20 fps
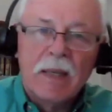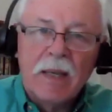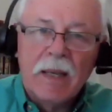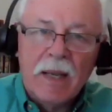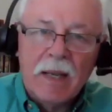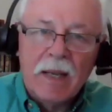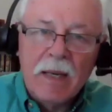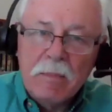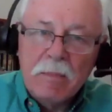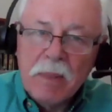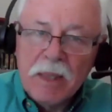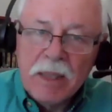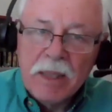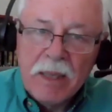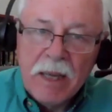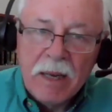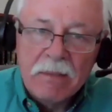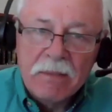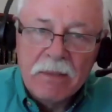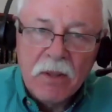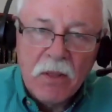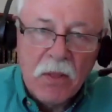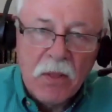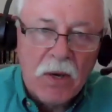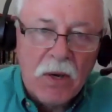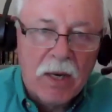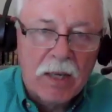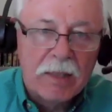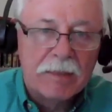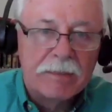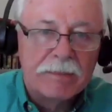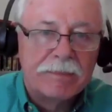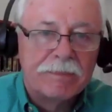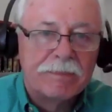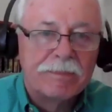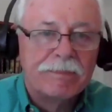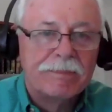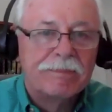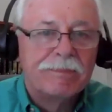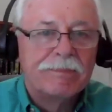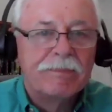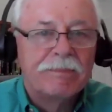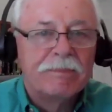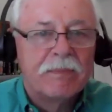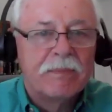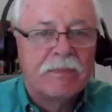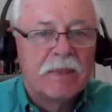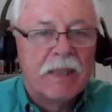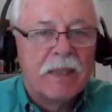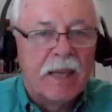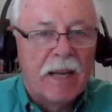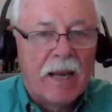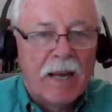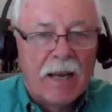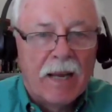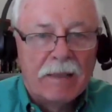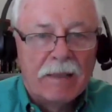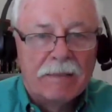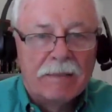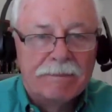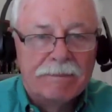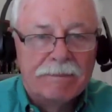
anybody have a thought to add